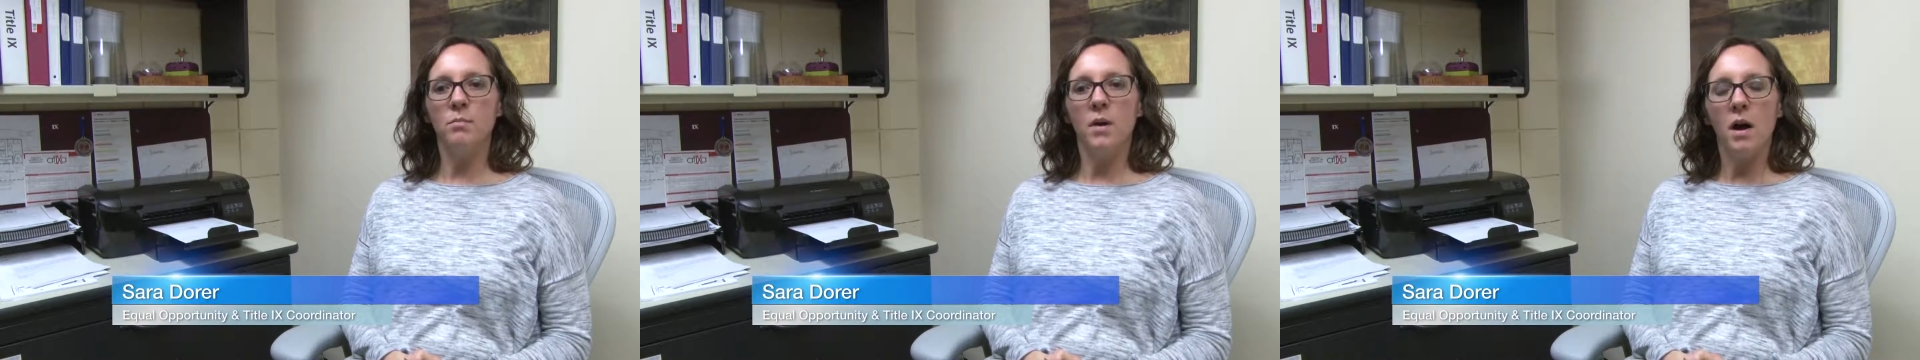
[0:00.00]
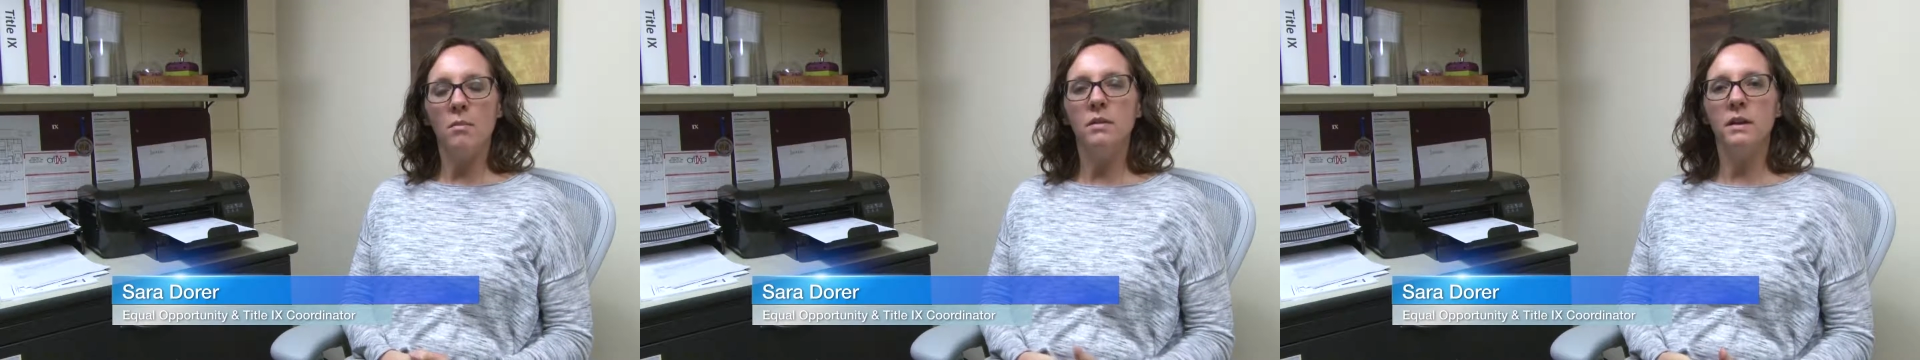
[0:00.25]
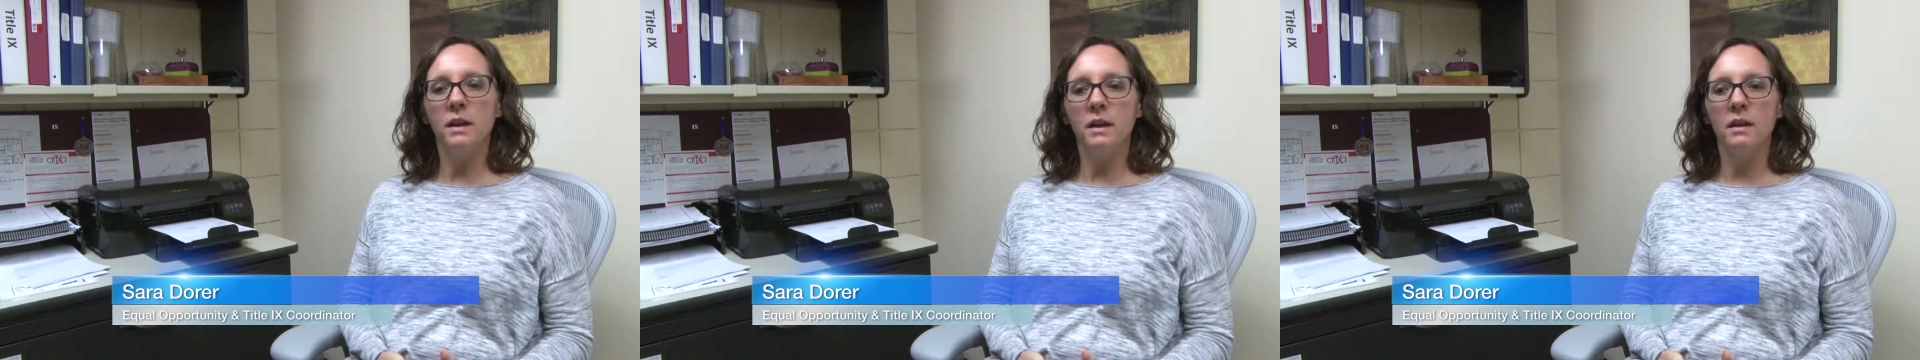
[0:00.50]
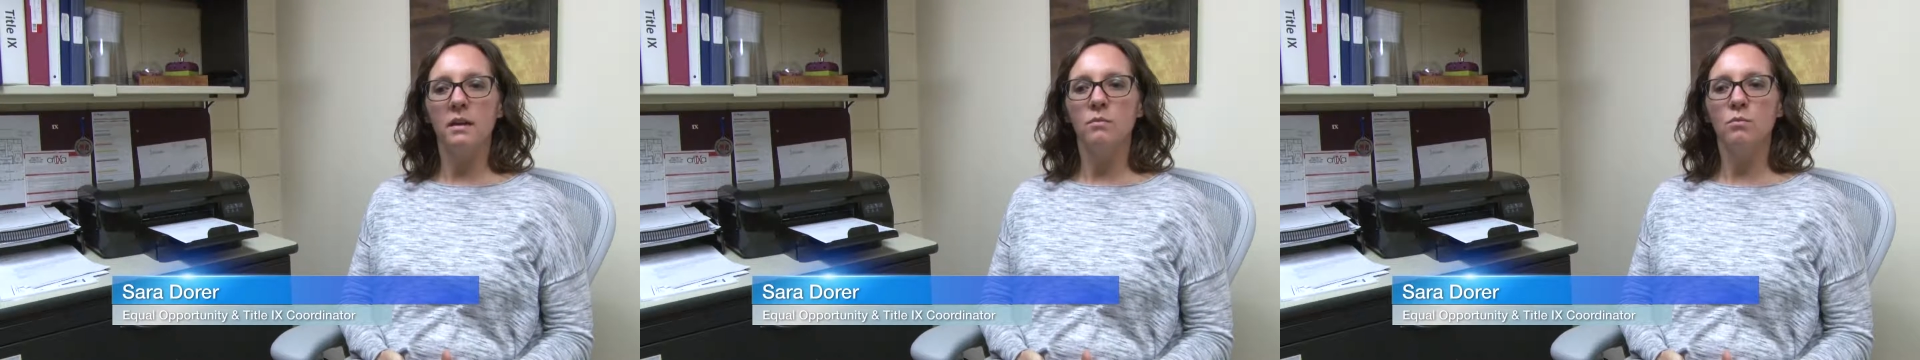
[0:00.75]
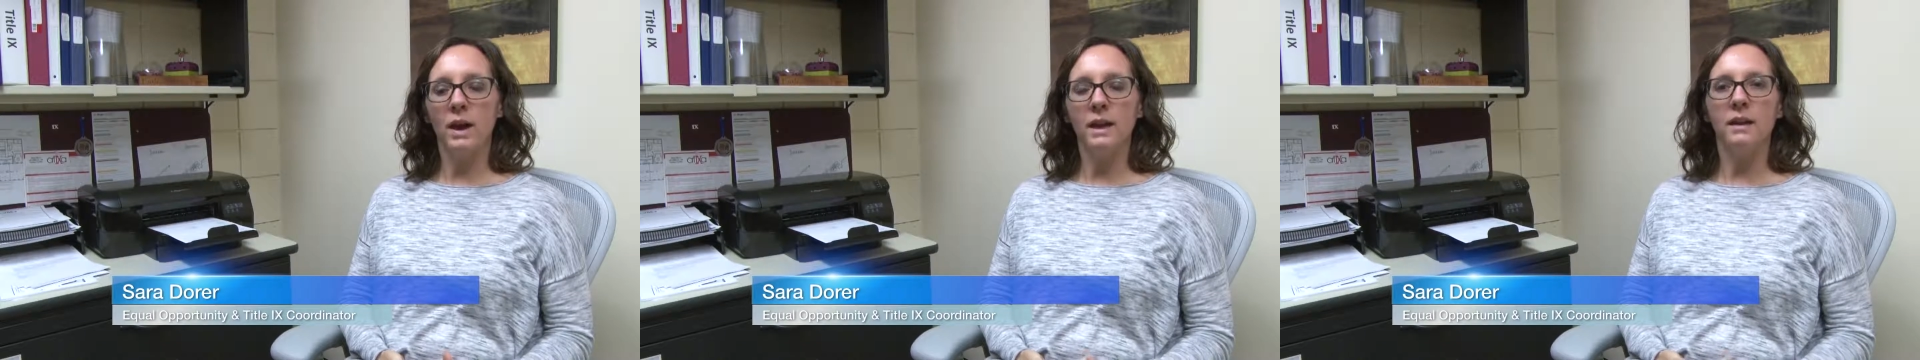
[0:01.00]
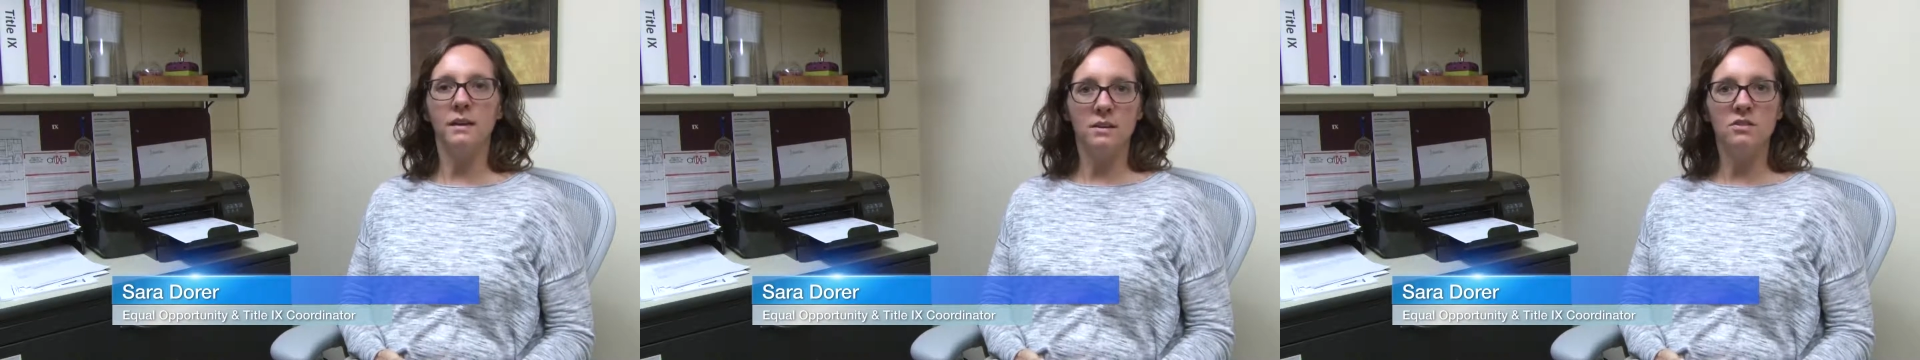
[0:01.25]
public
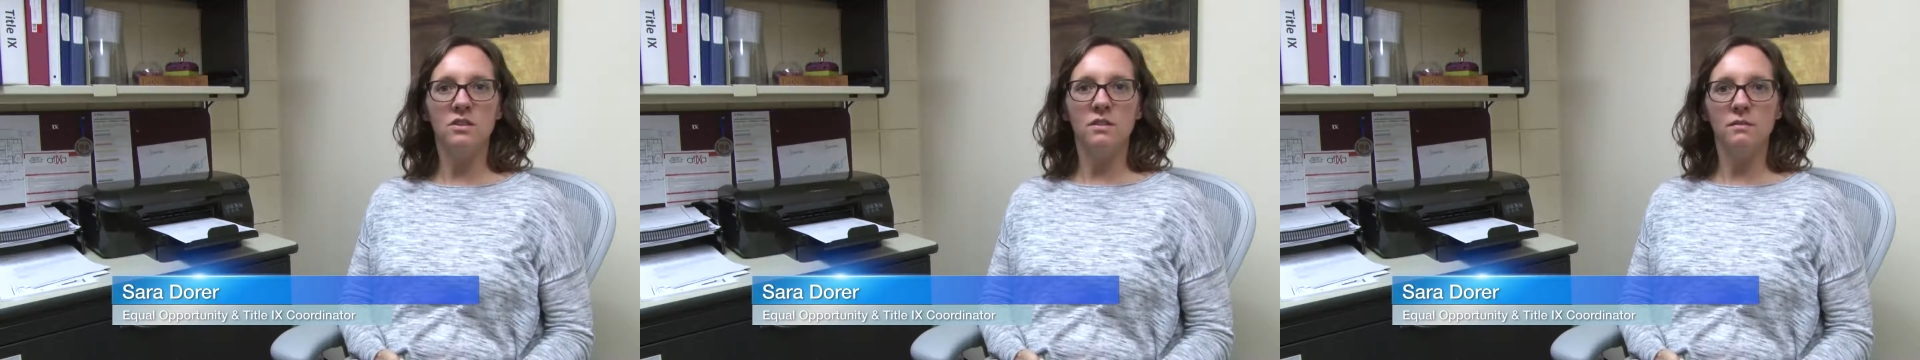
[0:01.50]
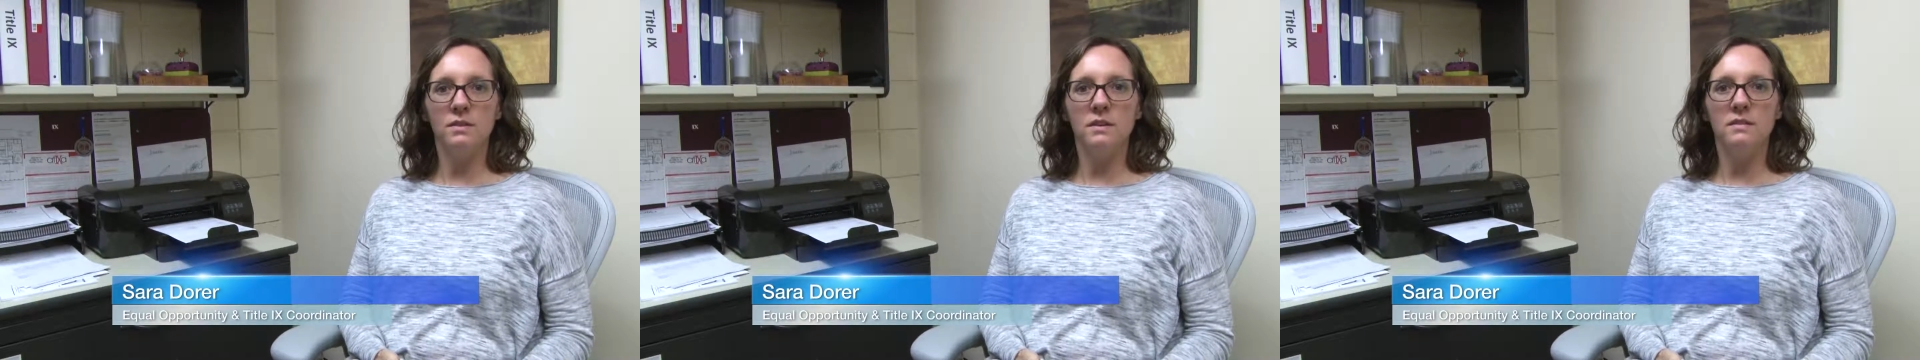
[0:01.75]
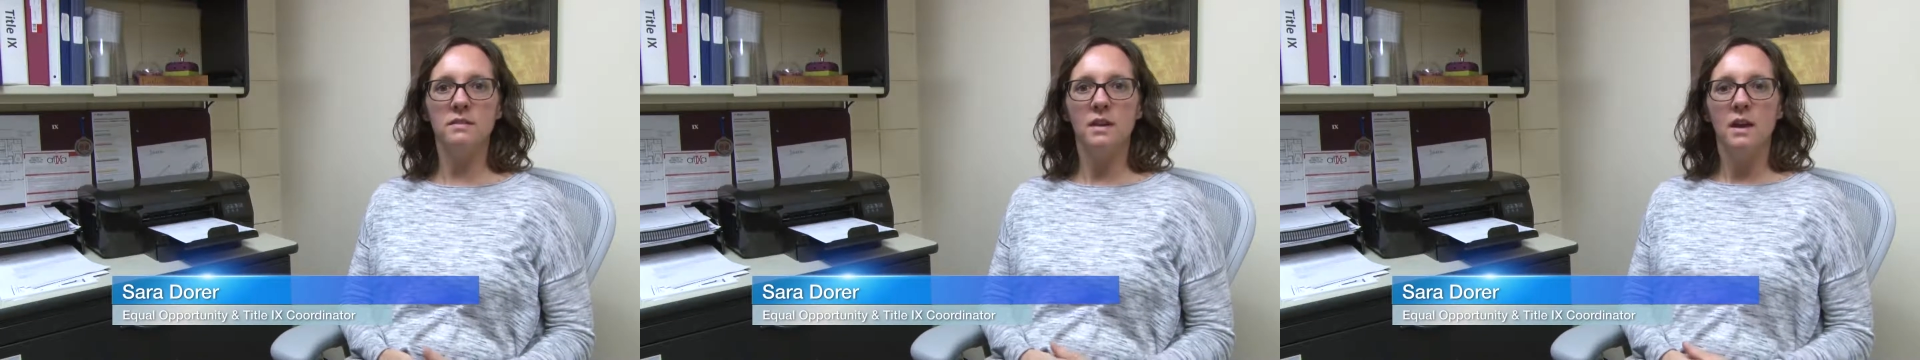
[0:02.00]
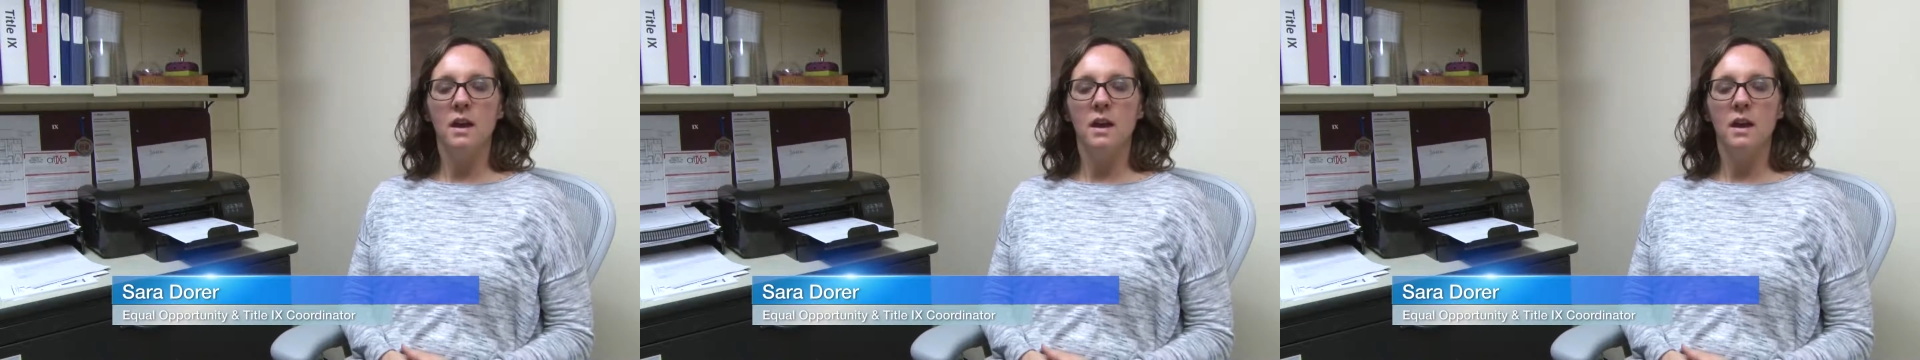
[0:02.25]
recognition of this,